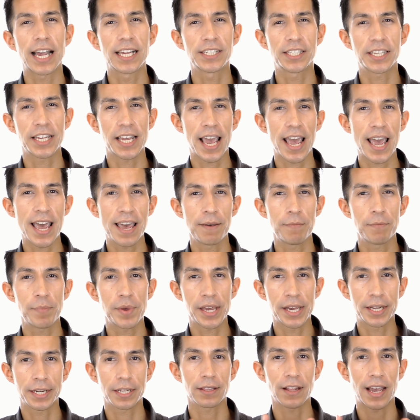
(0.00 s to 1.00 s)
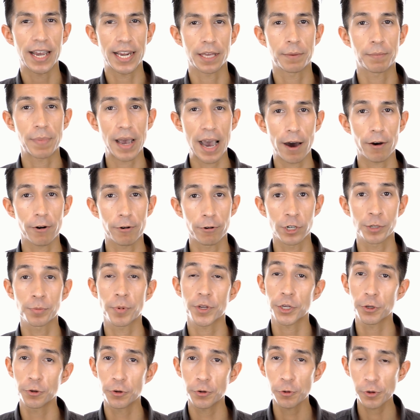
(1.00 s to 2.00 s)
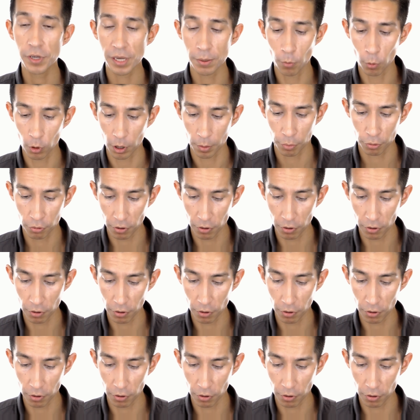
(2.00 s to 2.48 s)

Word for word: as the ambient lighting powders, but you do get more